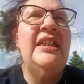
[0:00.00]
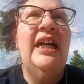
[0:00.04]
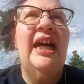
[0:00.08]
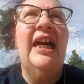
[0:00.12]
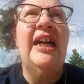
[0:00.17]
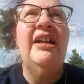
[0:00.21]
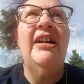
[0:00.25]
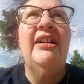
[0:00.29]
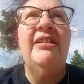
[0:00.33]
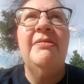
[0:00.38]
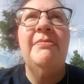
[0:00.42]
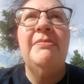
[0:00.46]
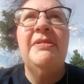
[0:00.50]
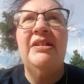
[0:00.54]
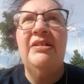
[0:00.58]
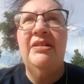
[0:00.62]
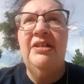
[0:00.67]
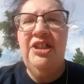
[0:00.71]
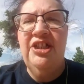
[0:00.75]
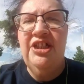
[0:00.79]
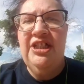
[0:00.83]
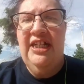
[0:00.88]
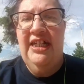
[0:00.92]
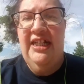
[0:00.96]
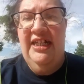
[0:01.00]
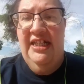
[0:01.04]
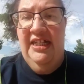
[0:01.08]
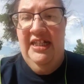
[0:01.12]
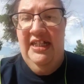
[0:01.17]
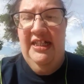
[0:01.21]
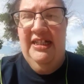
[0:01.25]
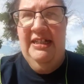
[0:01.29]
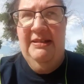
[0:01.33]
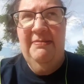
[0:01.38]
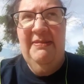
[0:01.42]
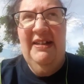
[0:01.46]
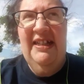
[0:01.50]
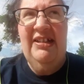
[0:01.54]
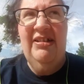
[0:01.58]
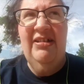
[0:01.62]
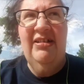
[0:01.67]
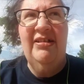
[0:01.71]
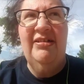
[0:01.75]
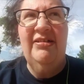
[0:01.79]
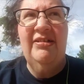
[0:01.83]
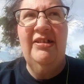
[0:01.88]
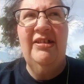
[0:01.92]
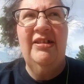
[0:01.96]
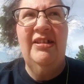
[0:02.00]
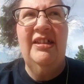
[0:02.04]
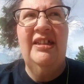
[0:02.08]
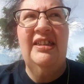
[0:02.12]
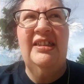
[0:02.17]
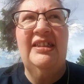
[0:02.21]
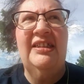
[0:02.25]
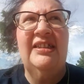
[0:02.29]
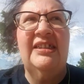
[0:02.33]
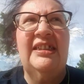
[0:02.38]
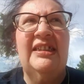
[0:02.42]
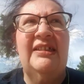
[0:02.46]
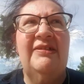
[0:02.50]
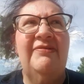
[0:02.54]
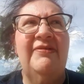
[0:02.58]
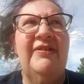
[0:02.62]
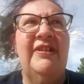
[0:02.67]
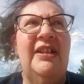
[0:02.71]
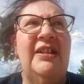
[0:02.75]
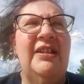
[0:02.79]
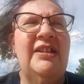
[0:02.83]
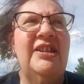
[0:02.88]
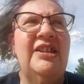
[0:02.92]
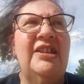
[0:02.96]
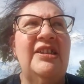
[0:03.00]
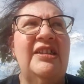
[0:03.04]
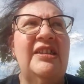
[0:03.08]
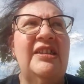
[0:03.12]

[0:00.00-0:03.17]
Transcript: I got a milkshake and my daughter got, I forgot,